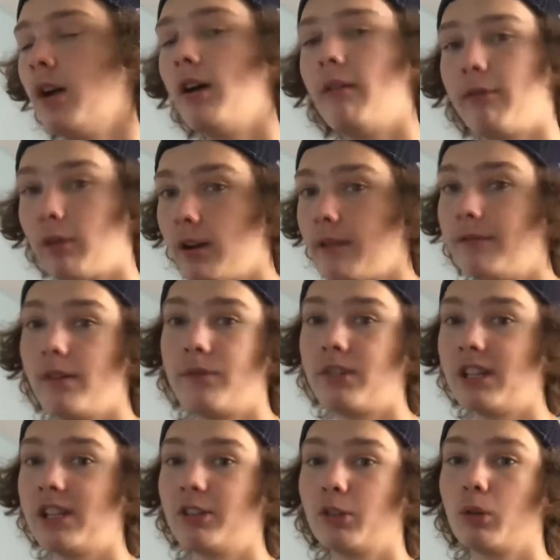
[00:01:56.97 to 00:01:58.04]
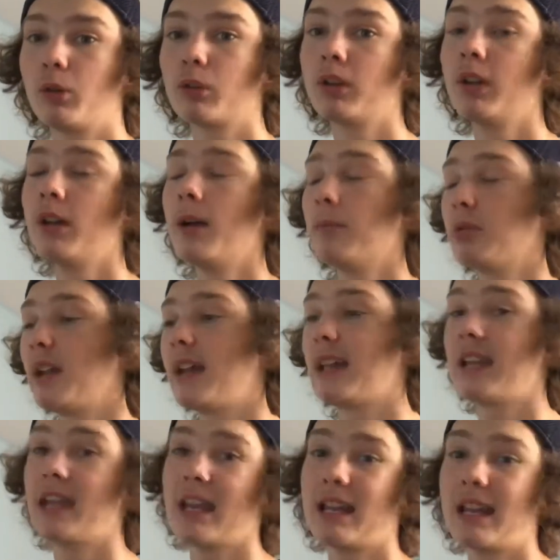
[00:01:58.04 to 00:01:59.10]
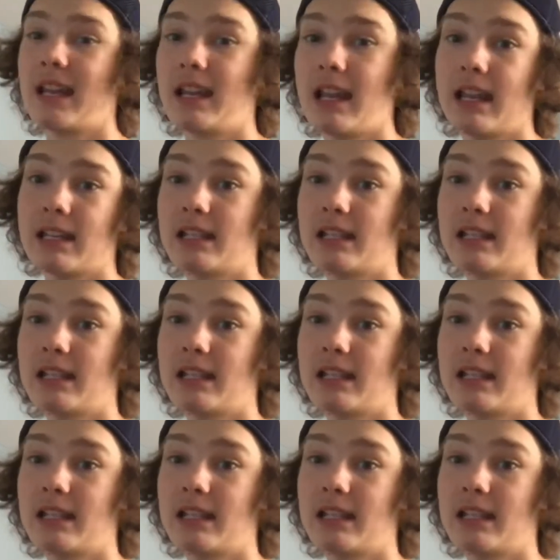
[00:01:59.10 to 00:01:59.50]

for a 15-year-old playing in a